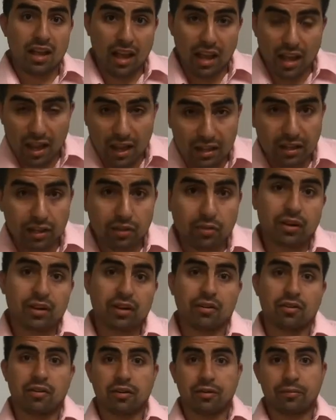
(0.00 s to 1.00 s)
in a
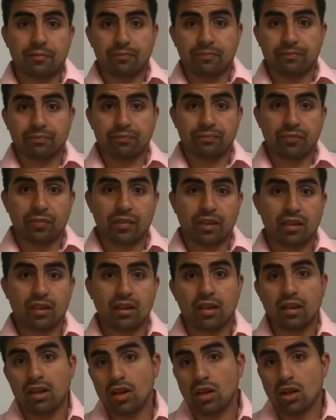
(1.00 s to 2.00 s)
credit card.
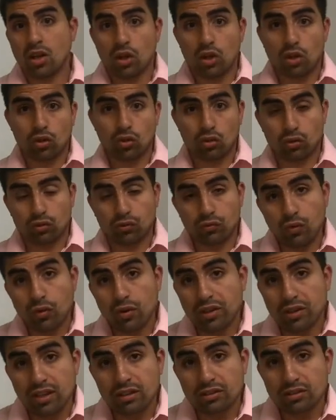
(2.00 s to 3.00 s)
Those
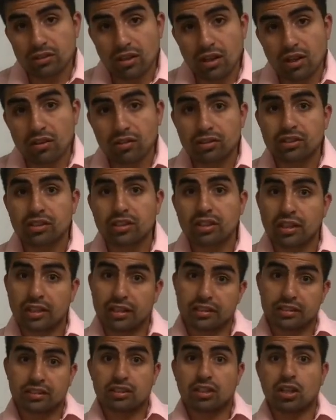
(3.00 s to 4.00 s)
$40,000
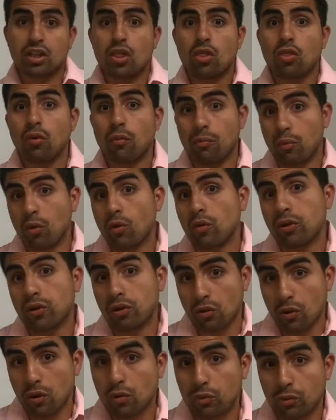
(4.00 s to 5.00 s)
is the more
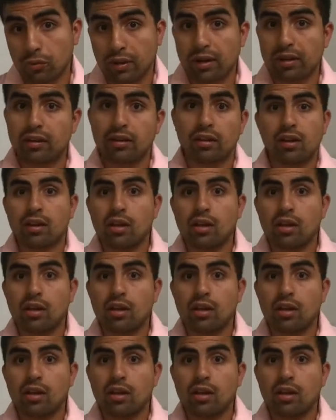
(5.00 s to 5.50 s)
you owe, right?